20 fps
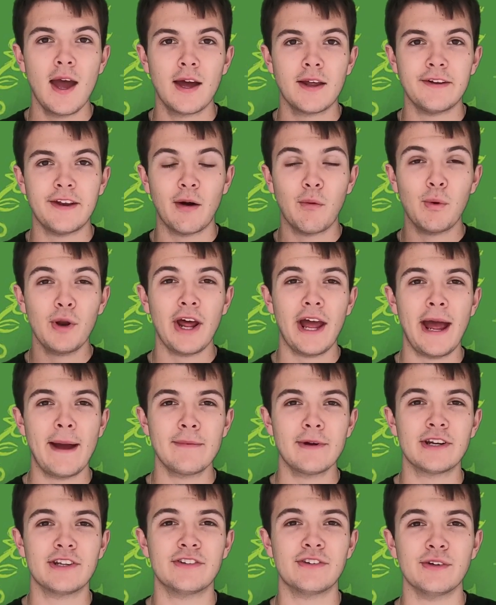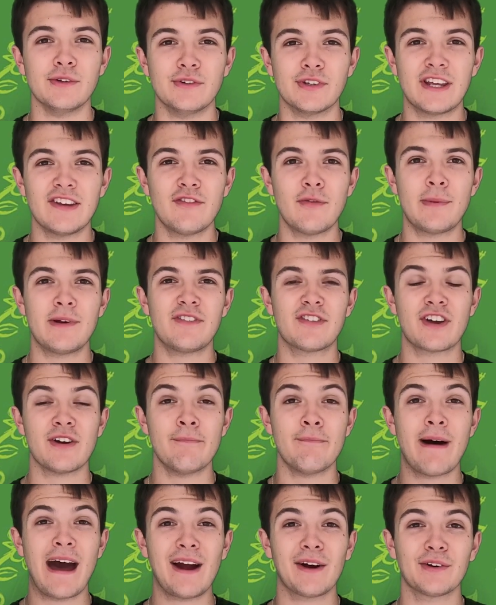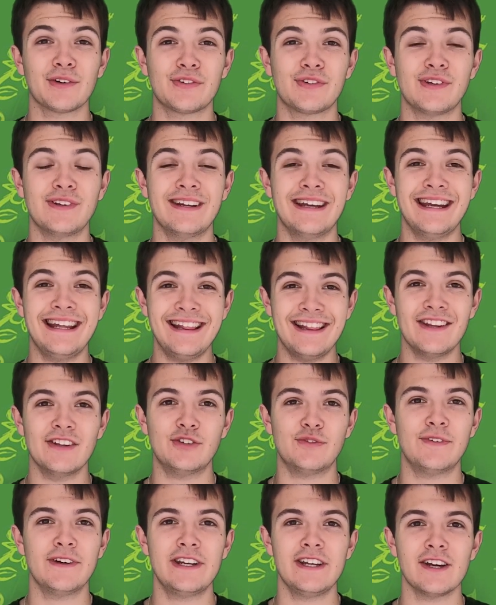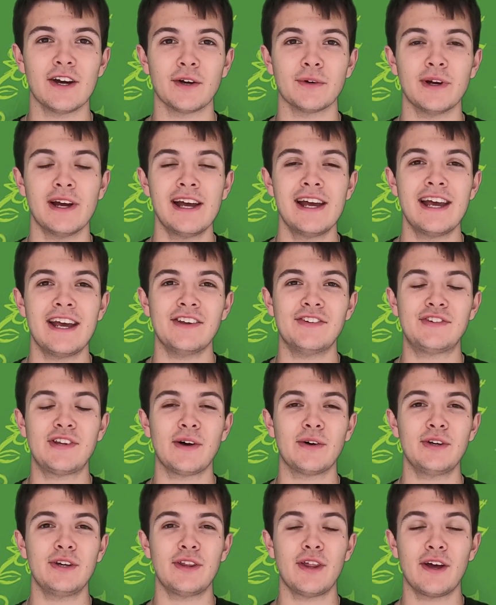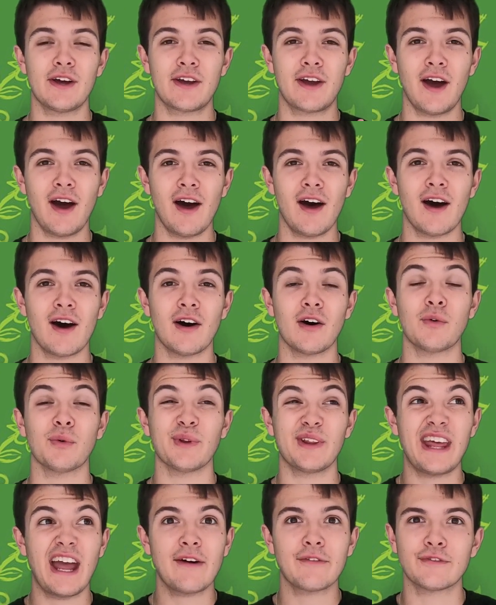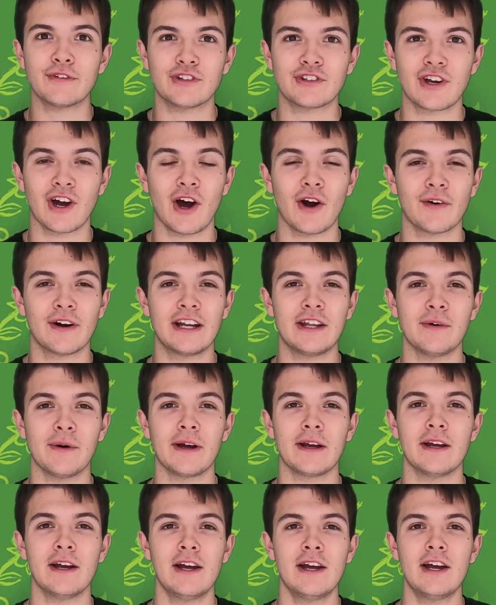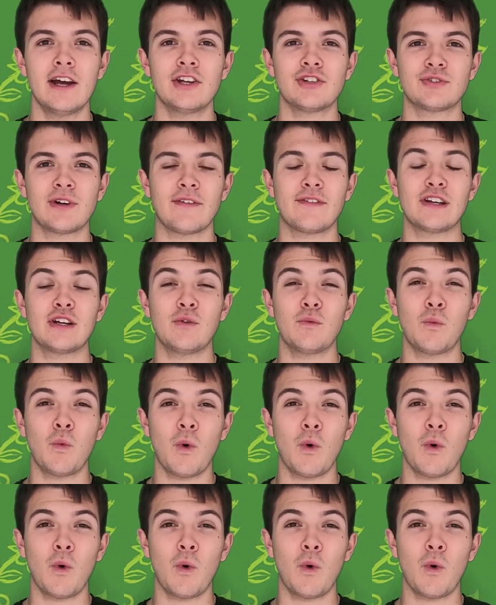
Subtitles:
Now what I am going to do to give a bit of comparison in this video is tell you that a car, well the average car anyway, travelling